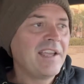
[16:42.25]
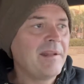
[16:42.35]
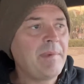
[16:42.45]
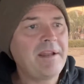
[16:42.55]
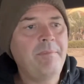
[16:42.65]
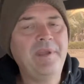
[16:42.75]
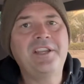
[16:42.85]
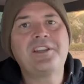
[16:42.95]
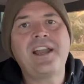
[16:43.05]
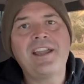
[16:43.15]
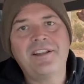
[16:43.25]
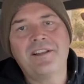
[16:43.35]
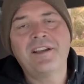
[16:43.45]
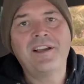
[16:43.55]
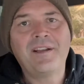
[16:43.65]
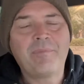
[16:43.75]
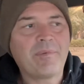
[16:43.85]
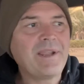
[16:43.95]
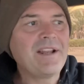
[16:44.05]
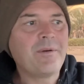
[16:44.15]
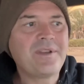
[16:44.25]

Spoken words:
and made a big giant burrito.